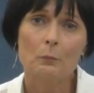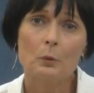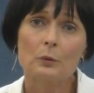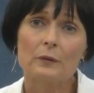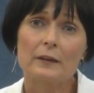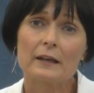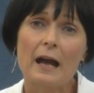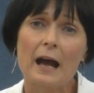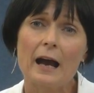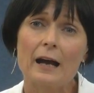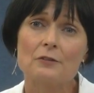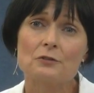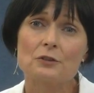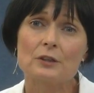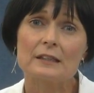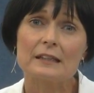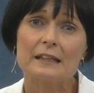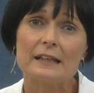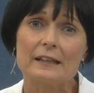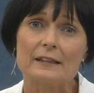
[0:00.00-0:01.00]
more than
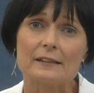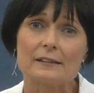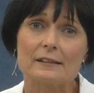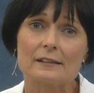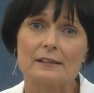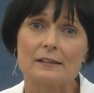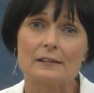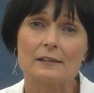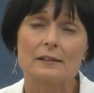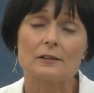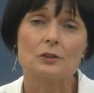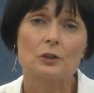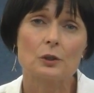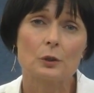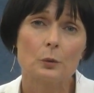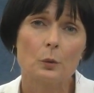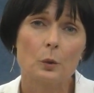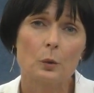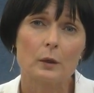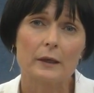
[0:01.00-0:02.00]
100 years since the
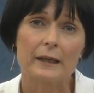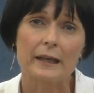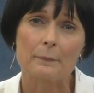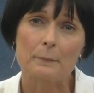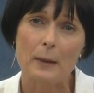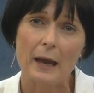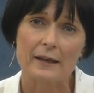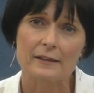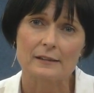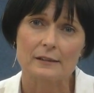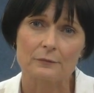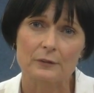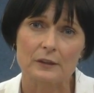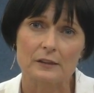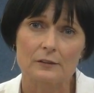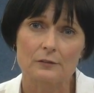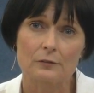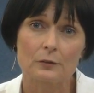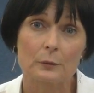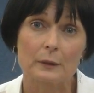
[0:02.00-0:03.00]
Tūhoe
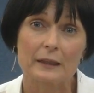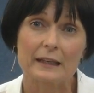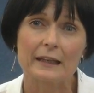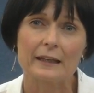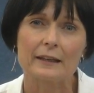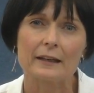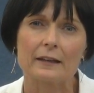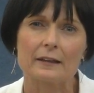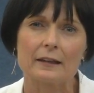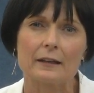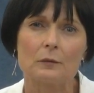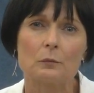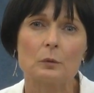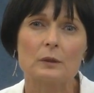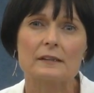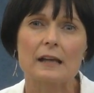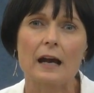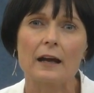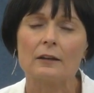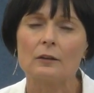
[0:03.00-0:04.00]
pacifist Rua Kenana
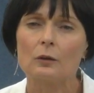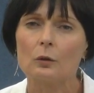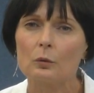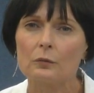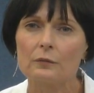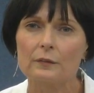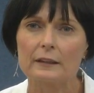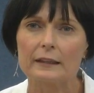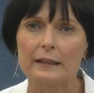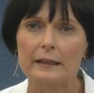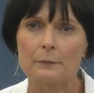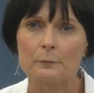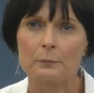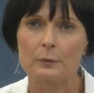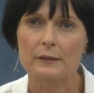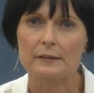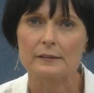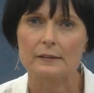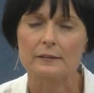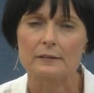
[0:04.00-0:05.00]
was unlawfully
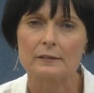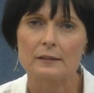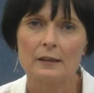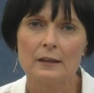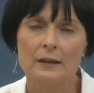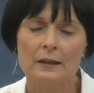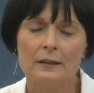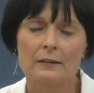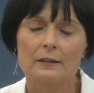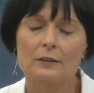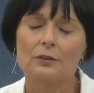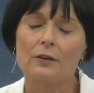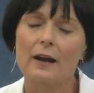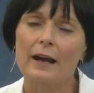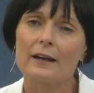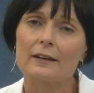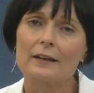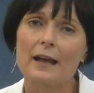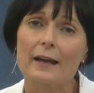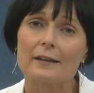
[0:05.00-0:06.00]
imprisoned, the
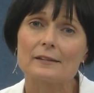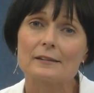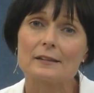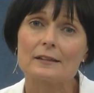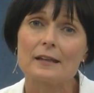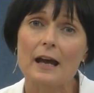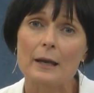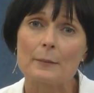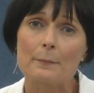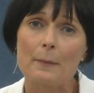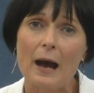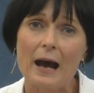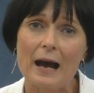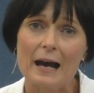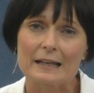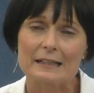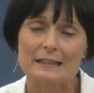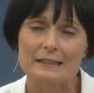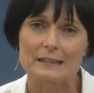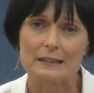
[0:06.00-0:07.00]
Crown has today
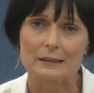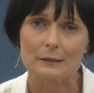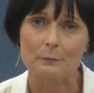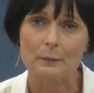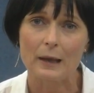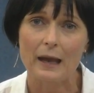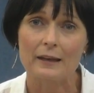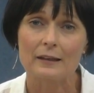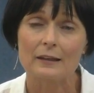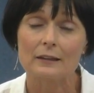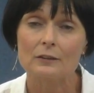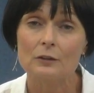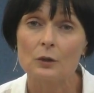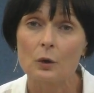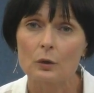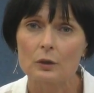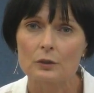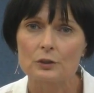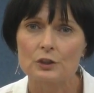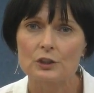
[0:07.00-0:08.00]
pardoned him and
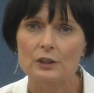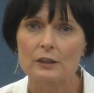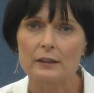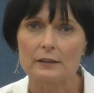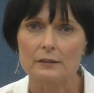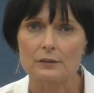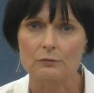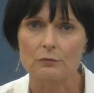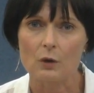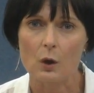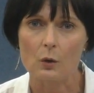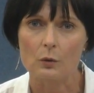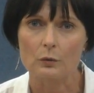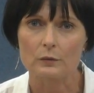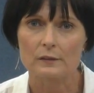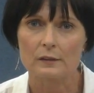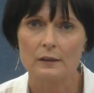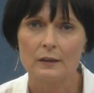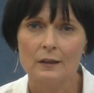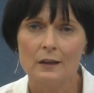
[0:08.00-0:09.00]
acknowledged its
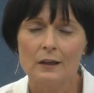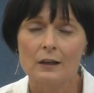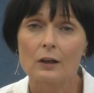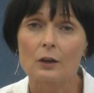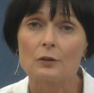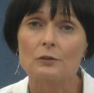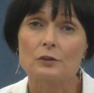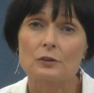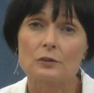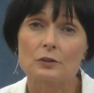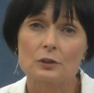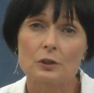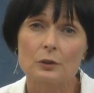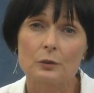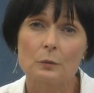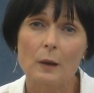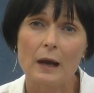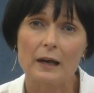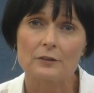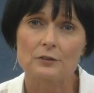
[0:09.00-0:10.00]
wrongs. Close to
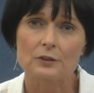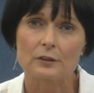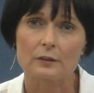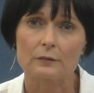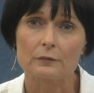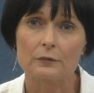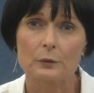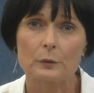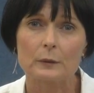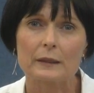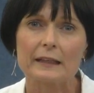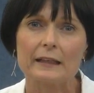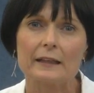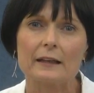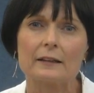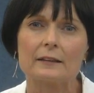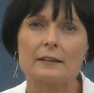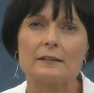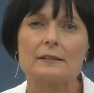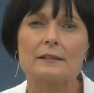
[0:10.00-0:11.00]
200 of Rua
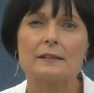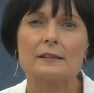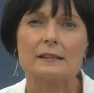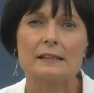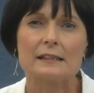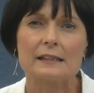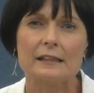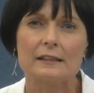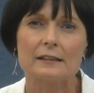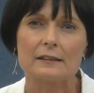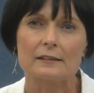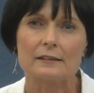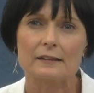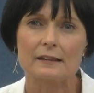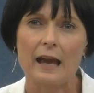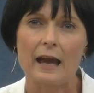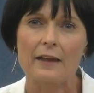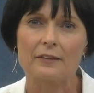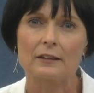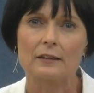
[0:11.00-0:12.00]
Kenana's descendants
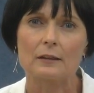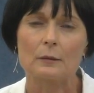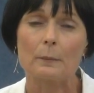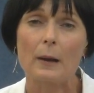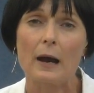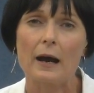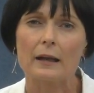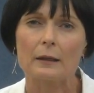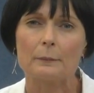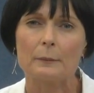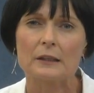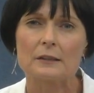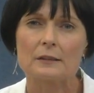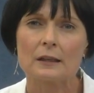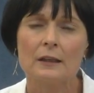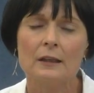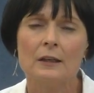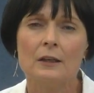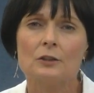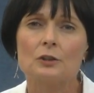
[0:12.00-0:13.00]
gathered at Parliament
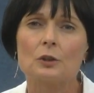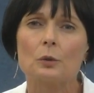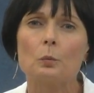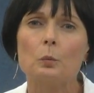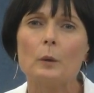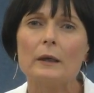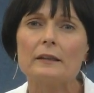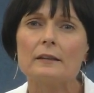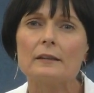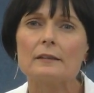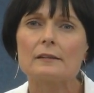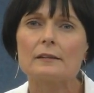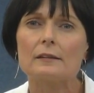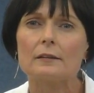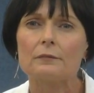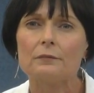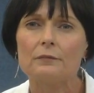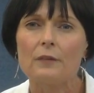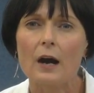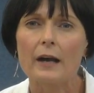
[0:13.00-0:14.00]
to witness
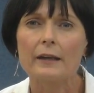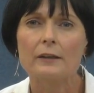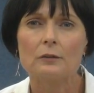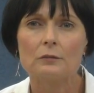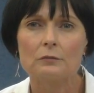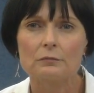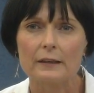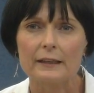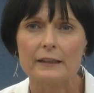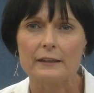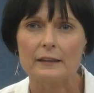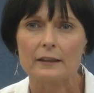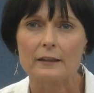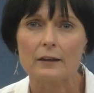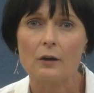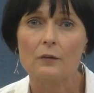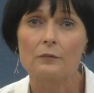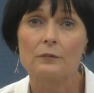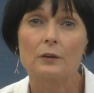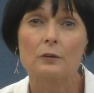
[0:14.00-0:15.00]
the final reading
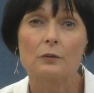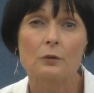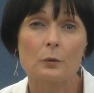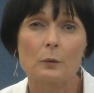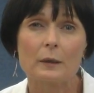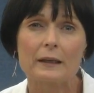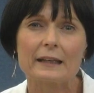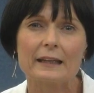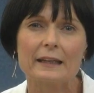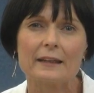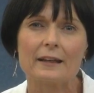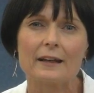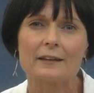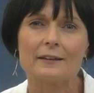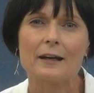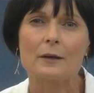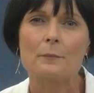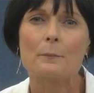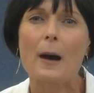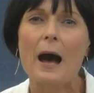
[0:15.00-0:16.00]
of the Rua
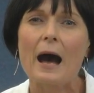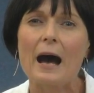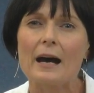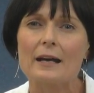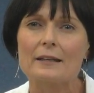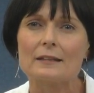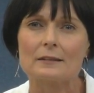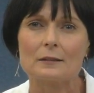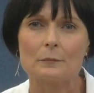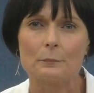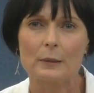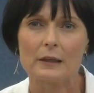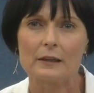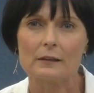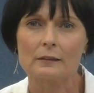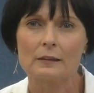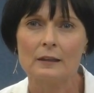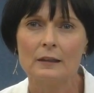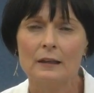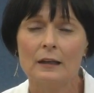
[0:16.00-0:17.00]
Kenana Pardon
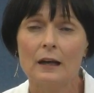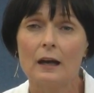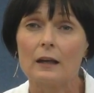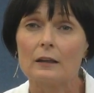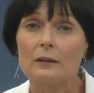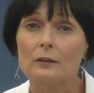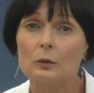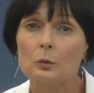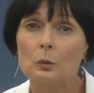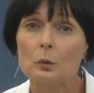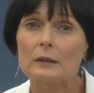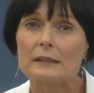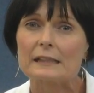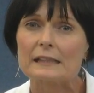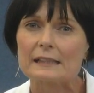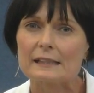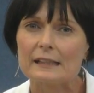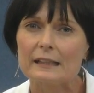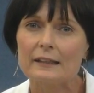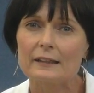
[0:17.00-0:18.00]
Bill, a law
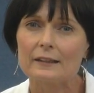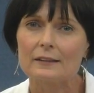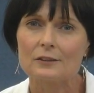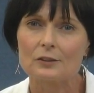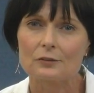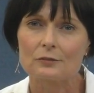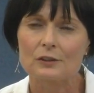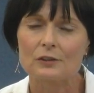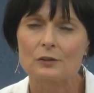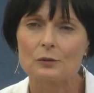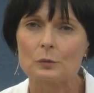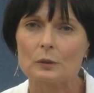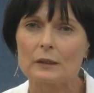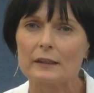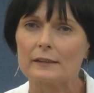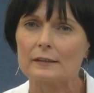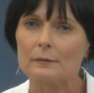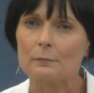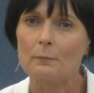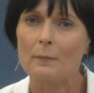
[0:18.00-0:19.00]
seeking to restore
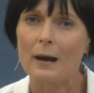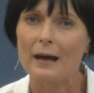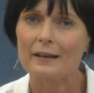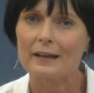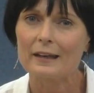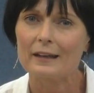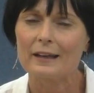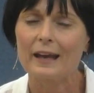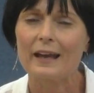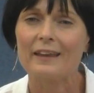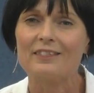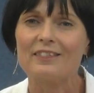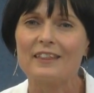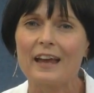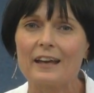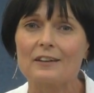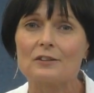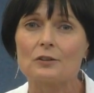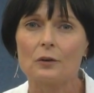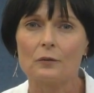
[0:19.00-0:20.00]
his mana and
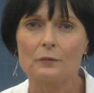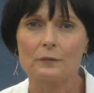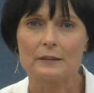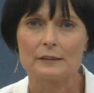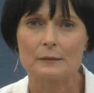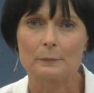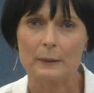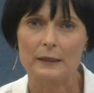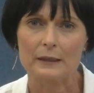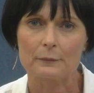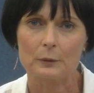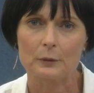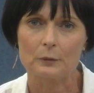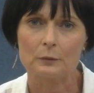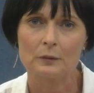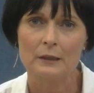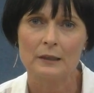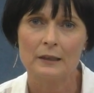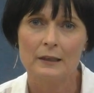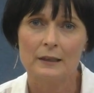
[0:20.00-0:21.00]
that of his
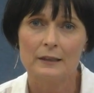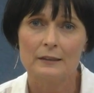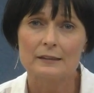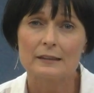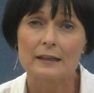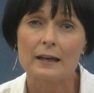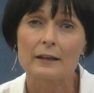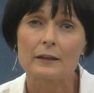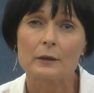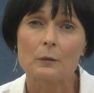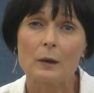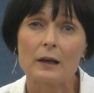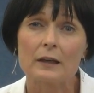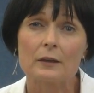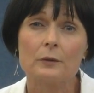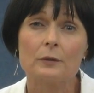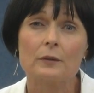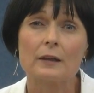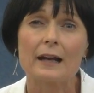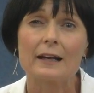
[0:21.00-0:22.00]
people. Te
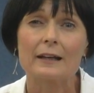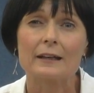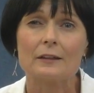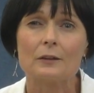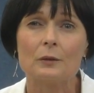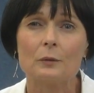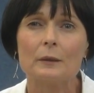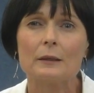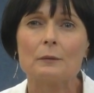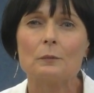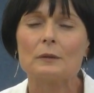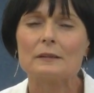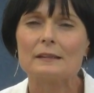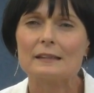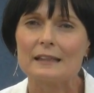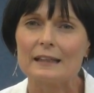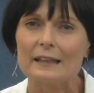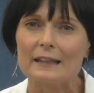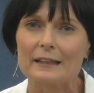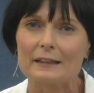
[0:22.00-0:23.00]
Aniwa Hurihanganui was
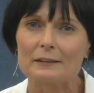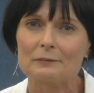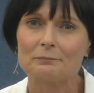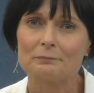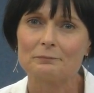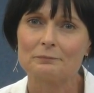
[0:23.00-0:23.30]
there.